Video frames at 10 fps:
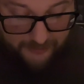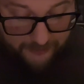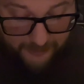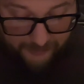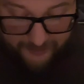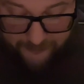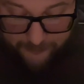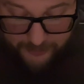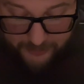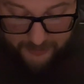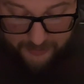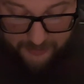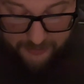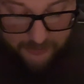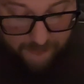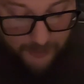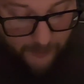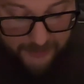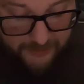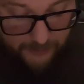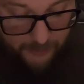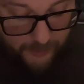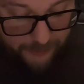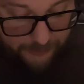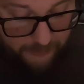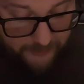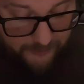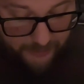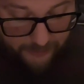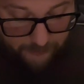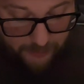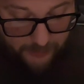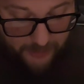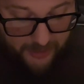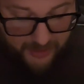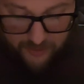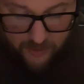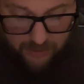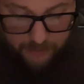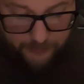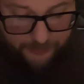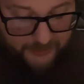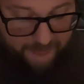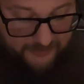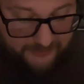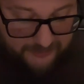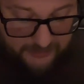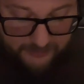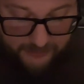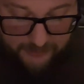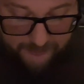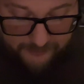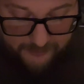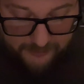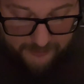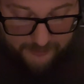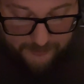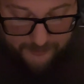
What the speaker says: 7 years of my life have been like. You have no idea what I went through living on the road and the horrible things I'd seen in life.